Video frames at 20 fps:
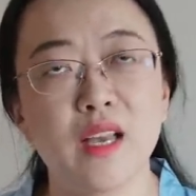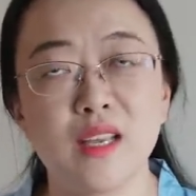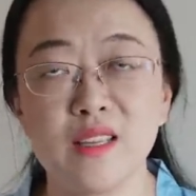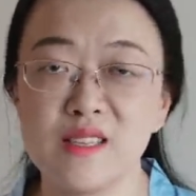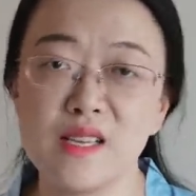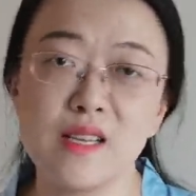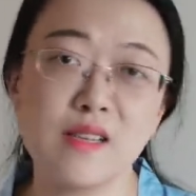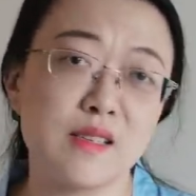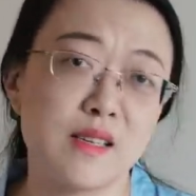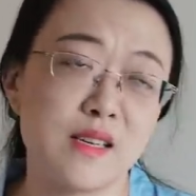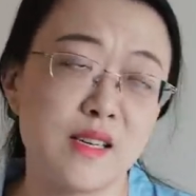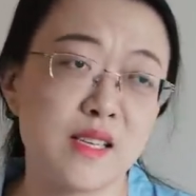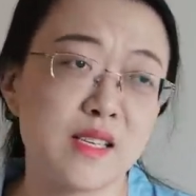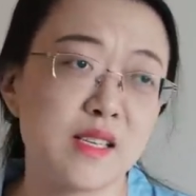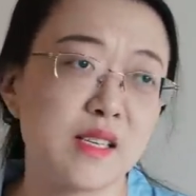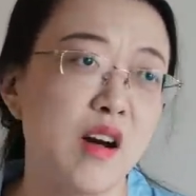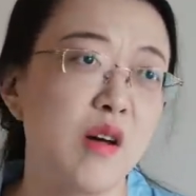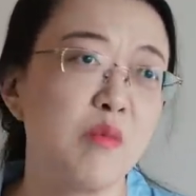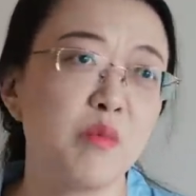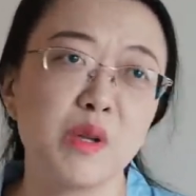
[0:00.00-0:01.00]
And Sansa
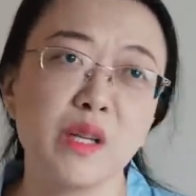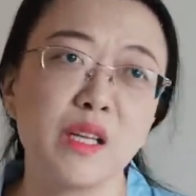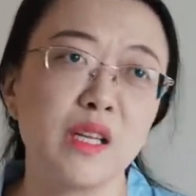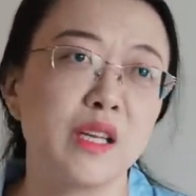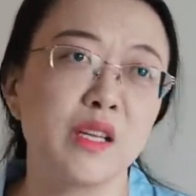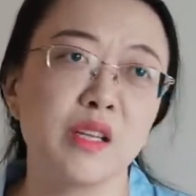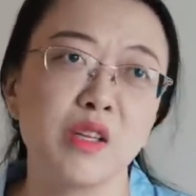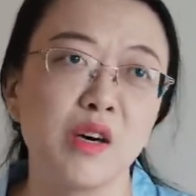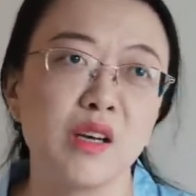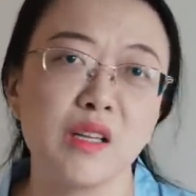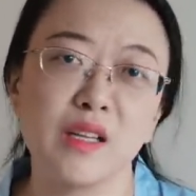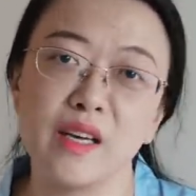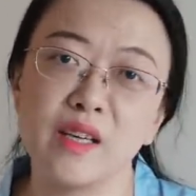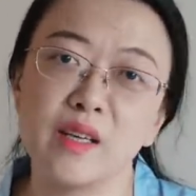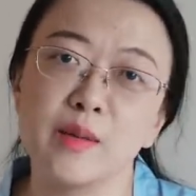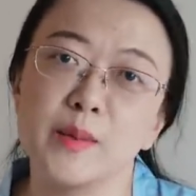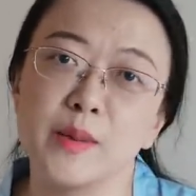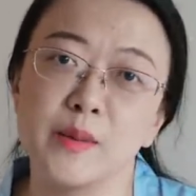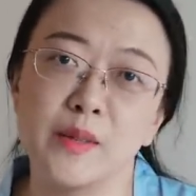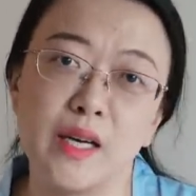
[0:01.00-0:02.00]
is completely not
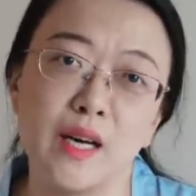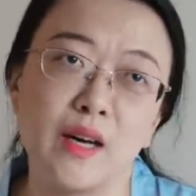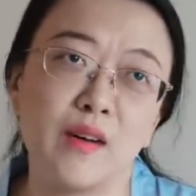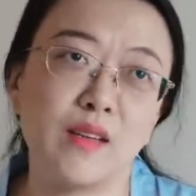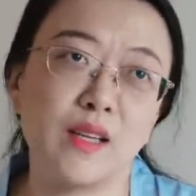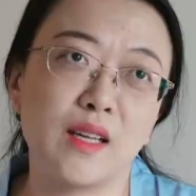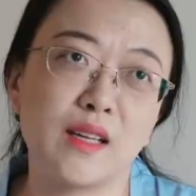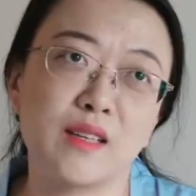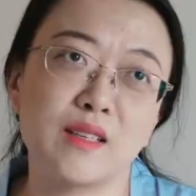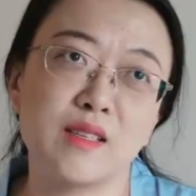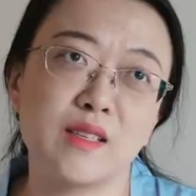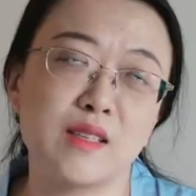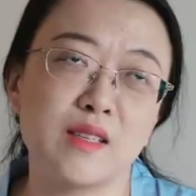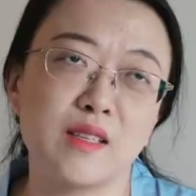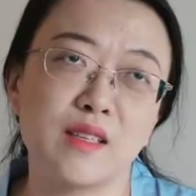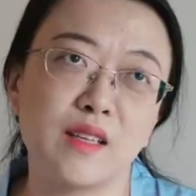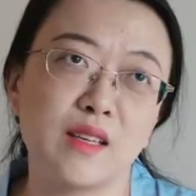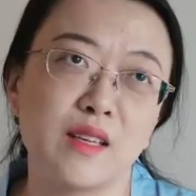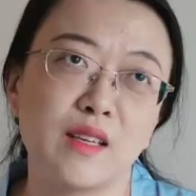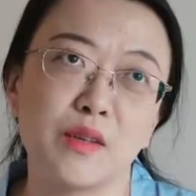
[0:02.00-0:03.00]
likable now. Like,
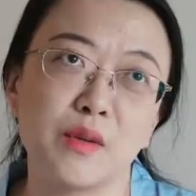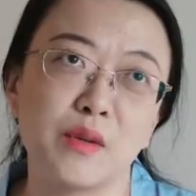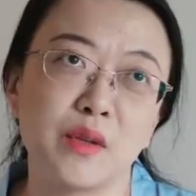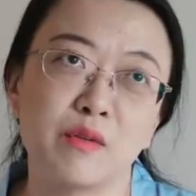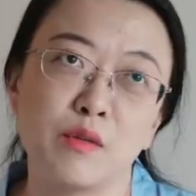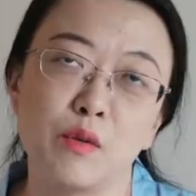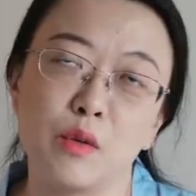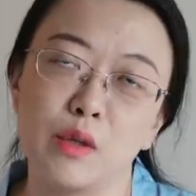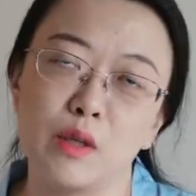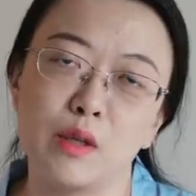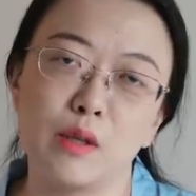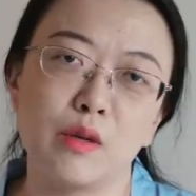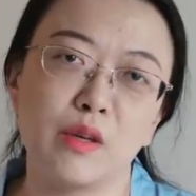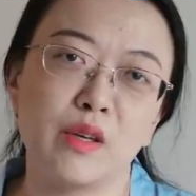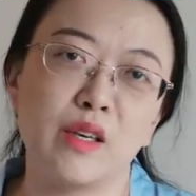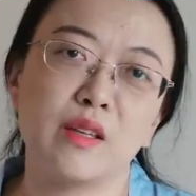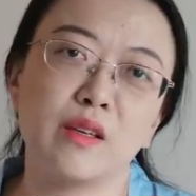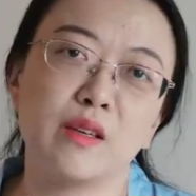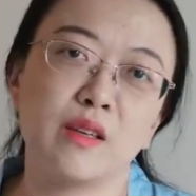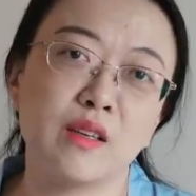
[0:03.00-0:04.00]
she, like I don't even want to
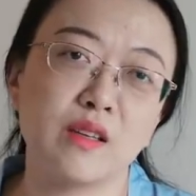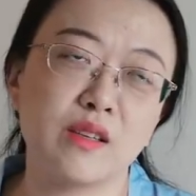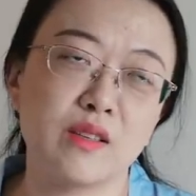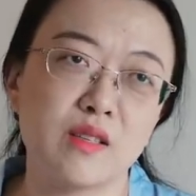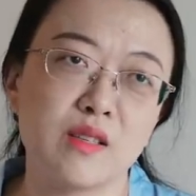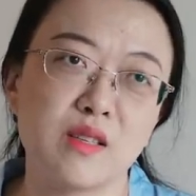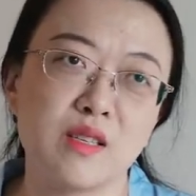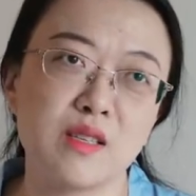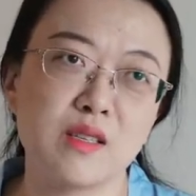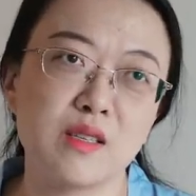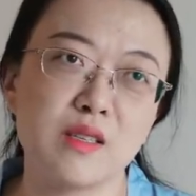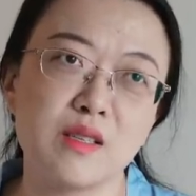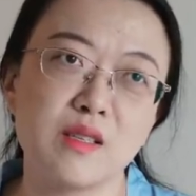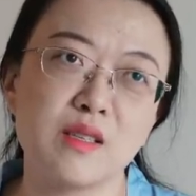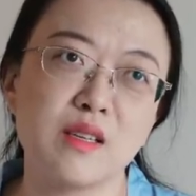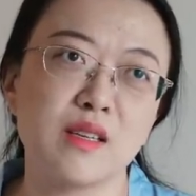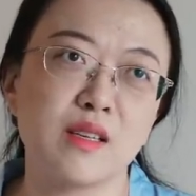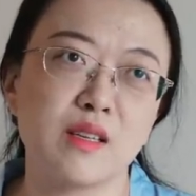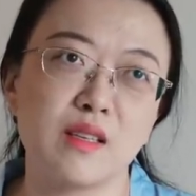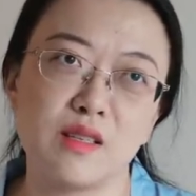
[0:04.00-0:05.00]
look at her because she's
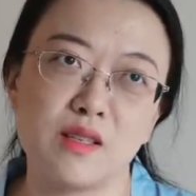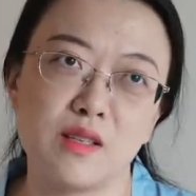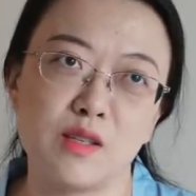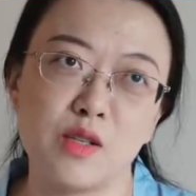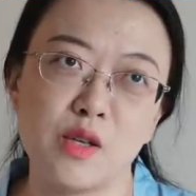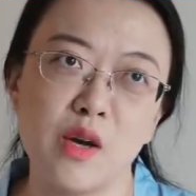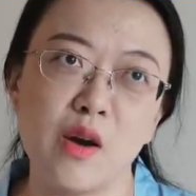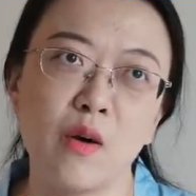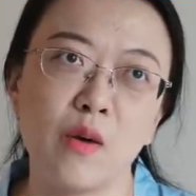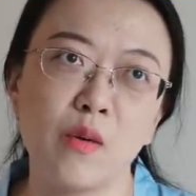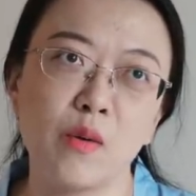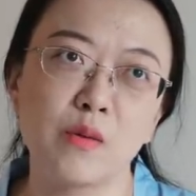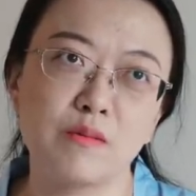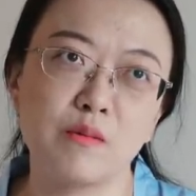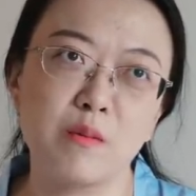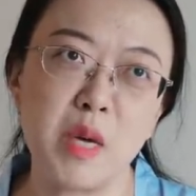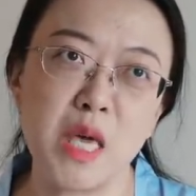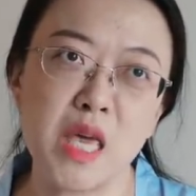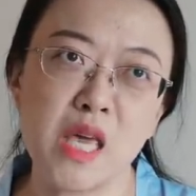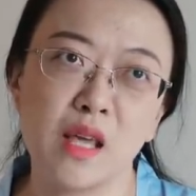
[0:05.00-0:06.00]
just like so
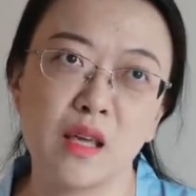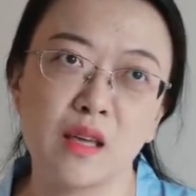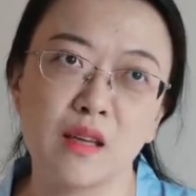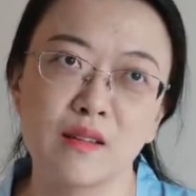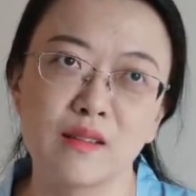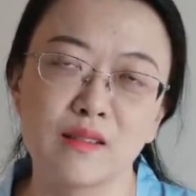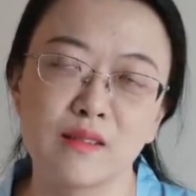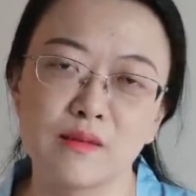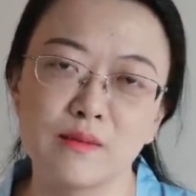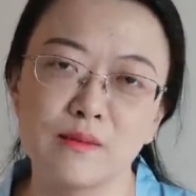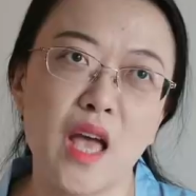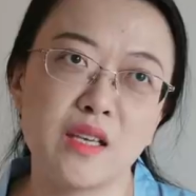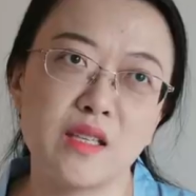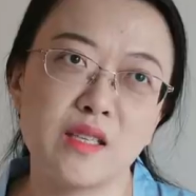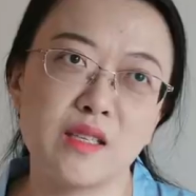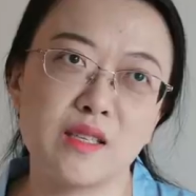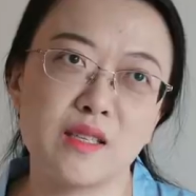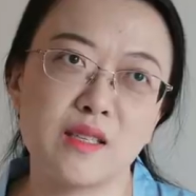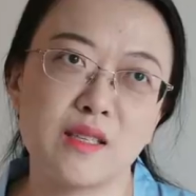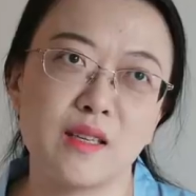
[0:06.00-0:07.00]
mean. And
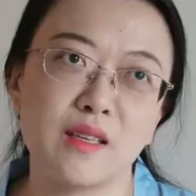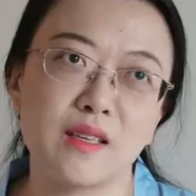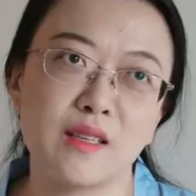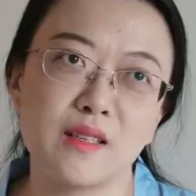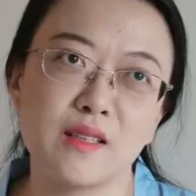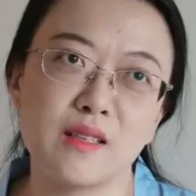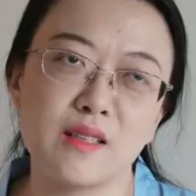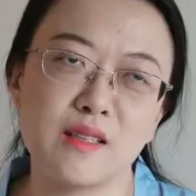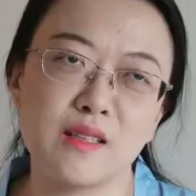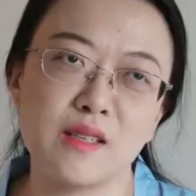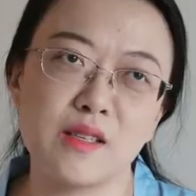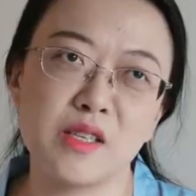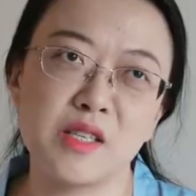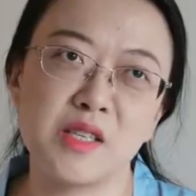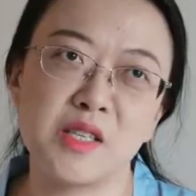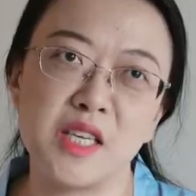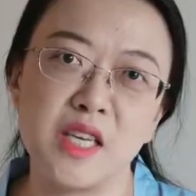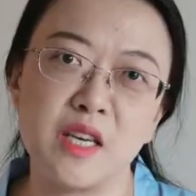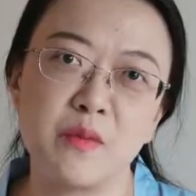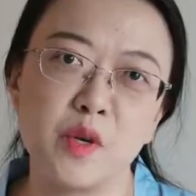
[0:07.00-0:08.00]
she's like such a
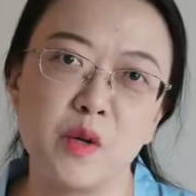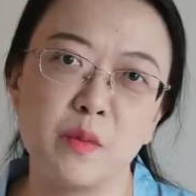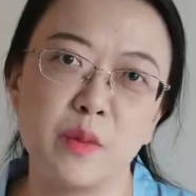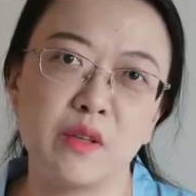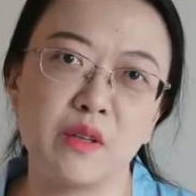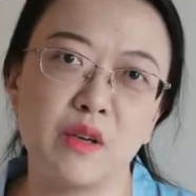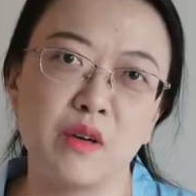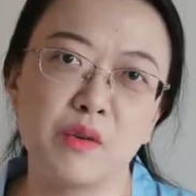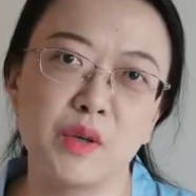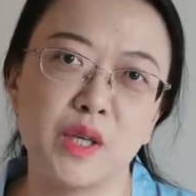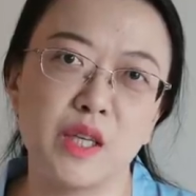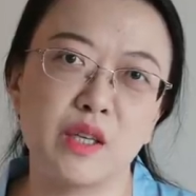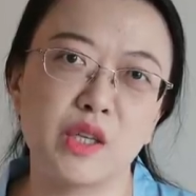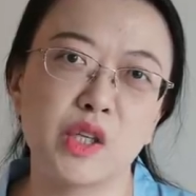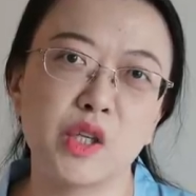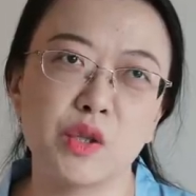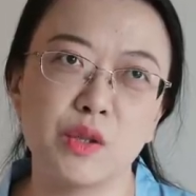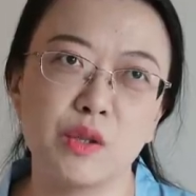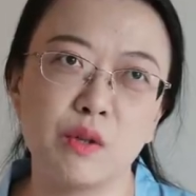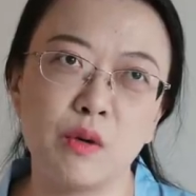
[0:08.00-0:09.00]
schemer, but not really a
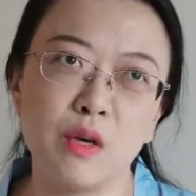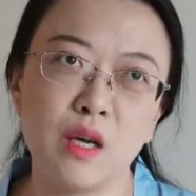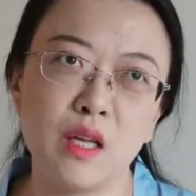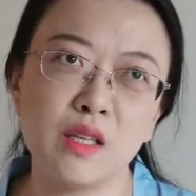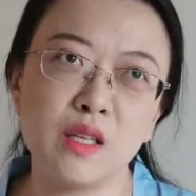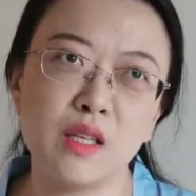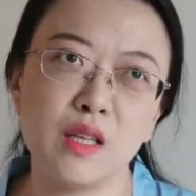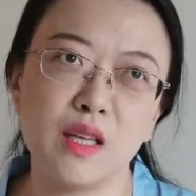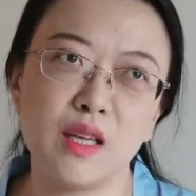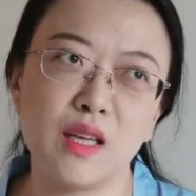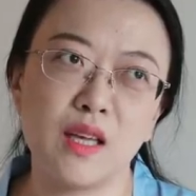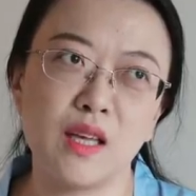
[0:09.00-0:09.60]
good one.